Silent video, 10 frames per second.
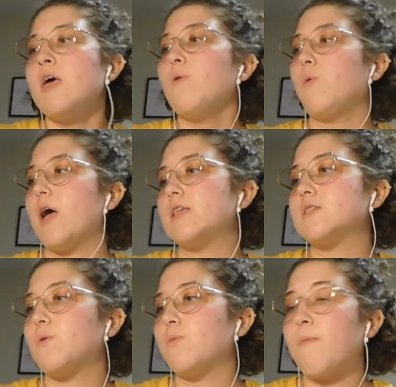
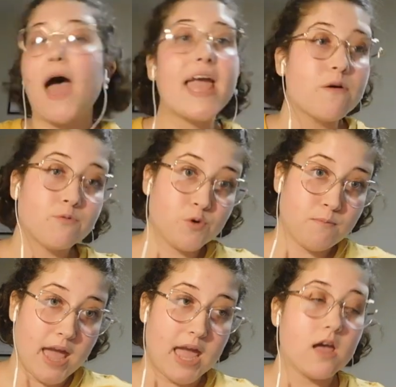was my
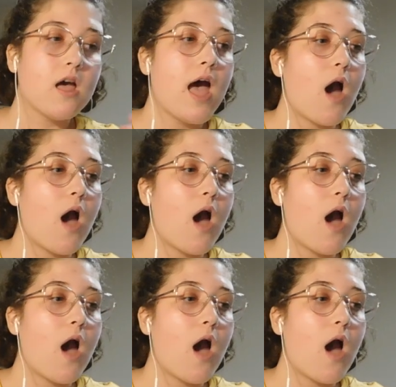roommate